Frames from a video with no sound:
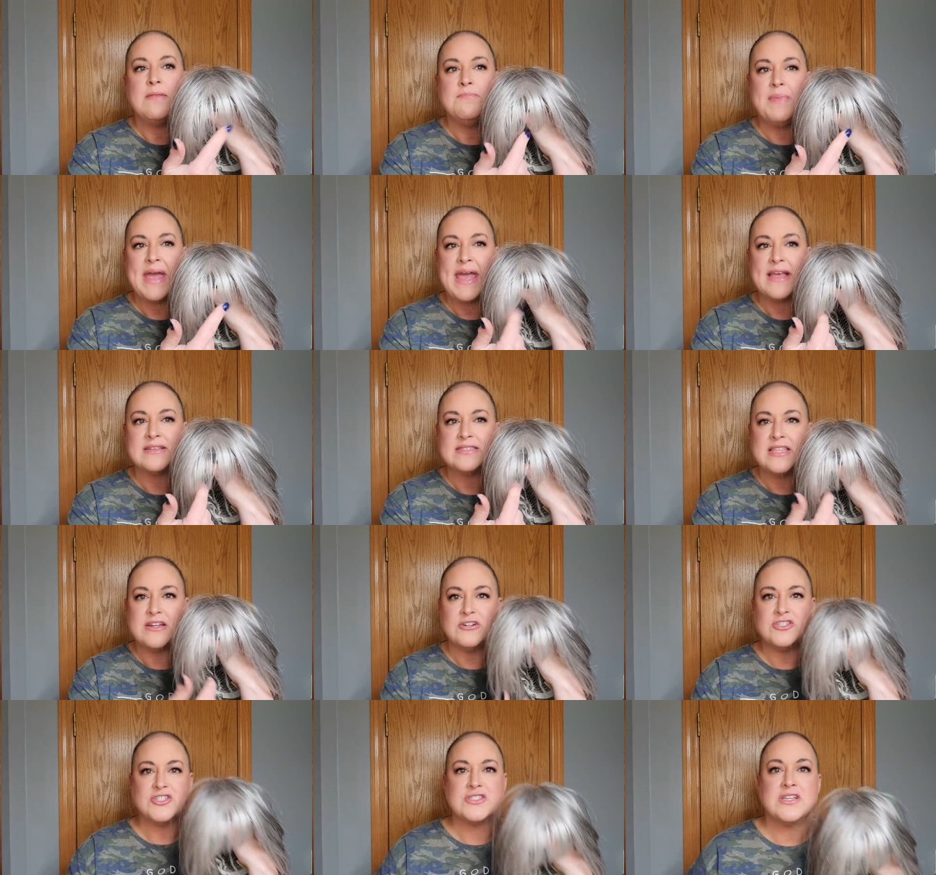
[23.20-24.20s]
and bangs
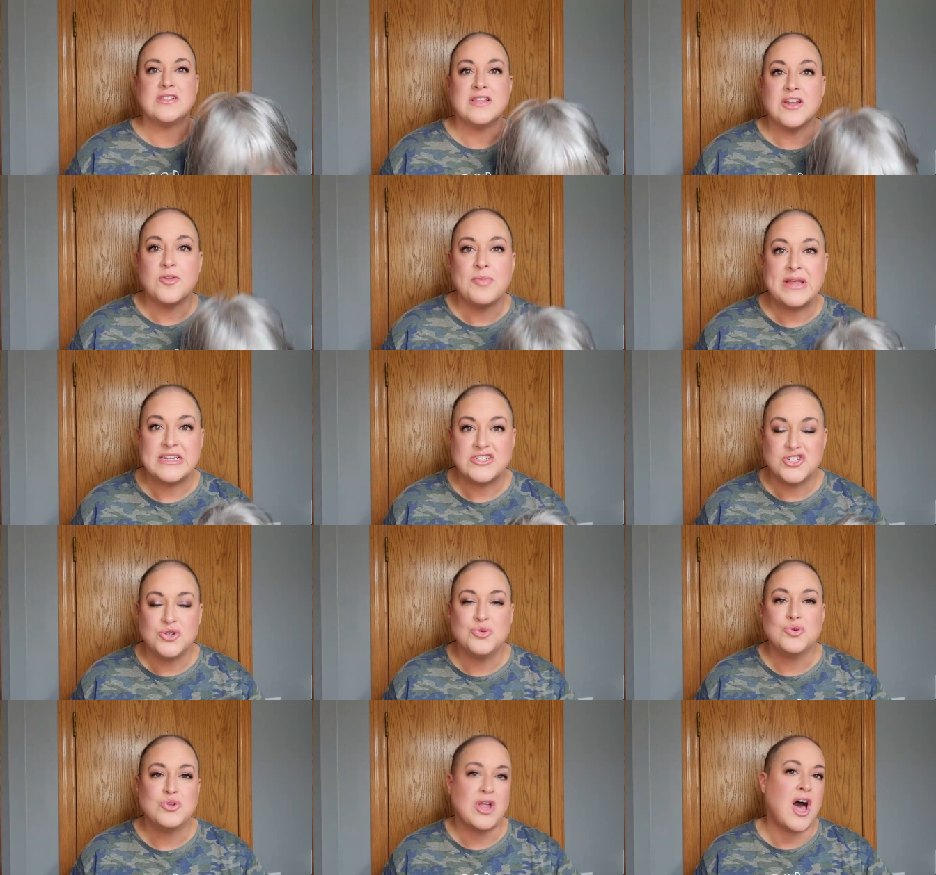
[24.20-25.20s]
that are just a little bit
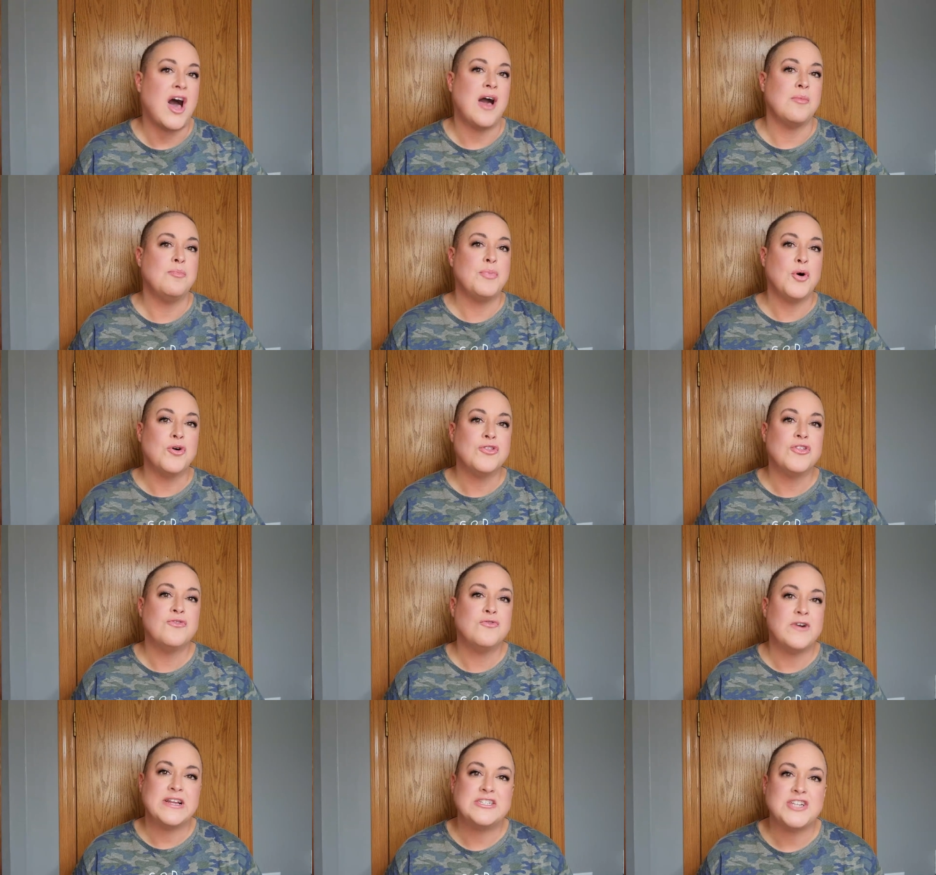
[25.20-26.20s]
too long, both
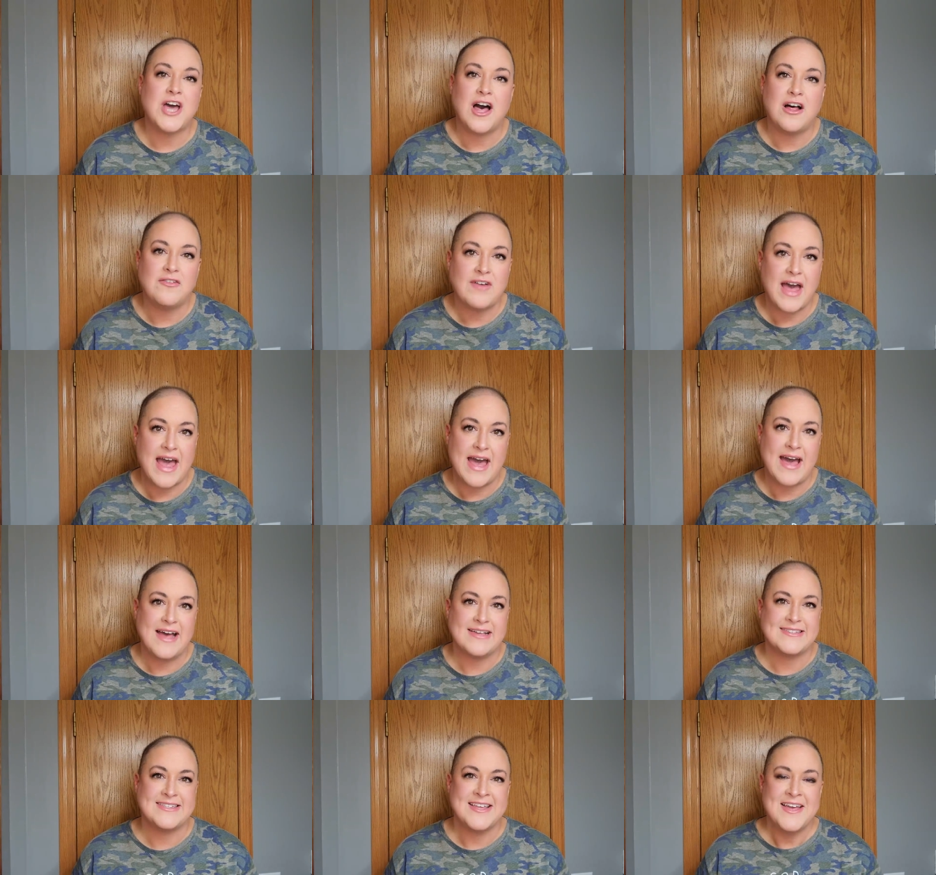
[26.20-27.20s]
of which Alva
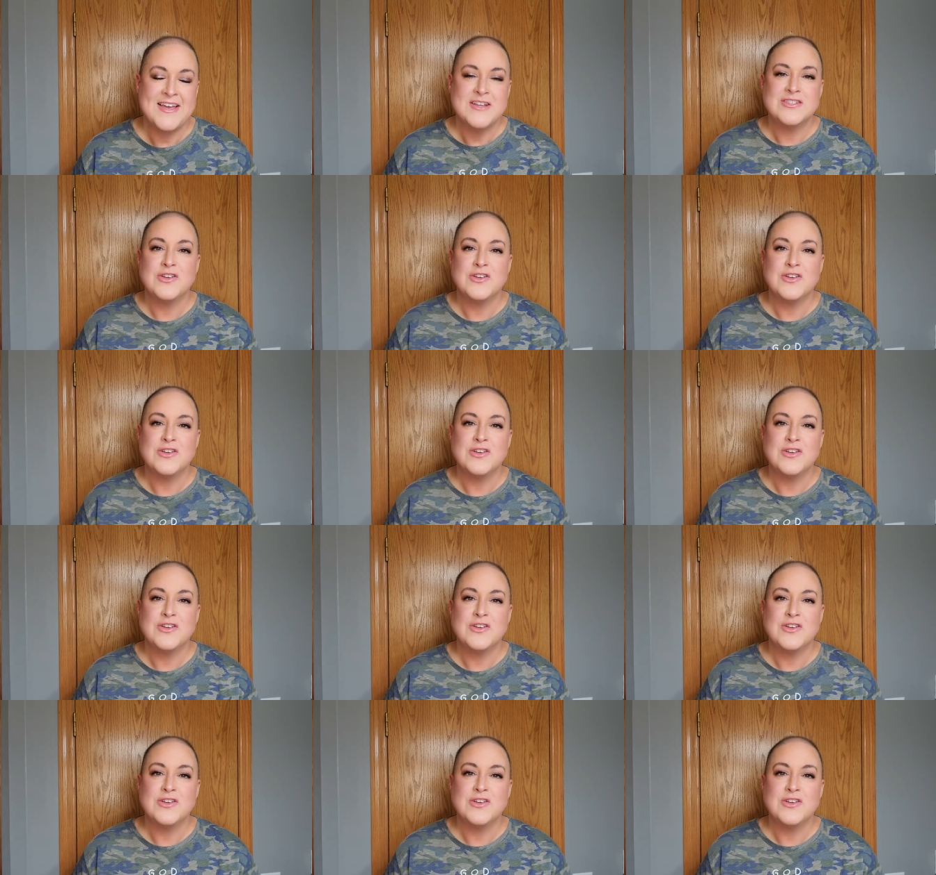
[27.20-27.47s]
has.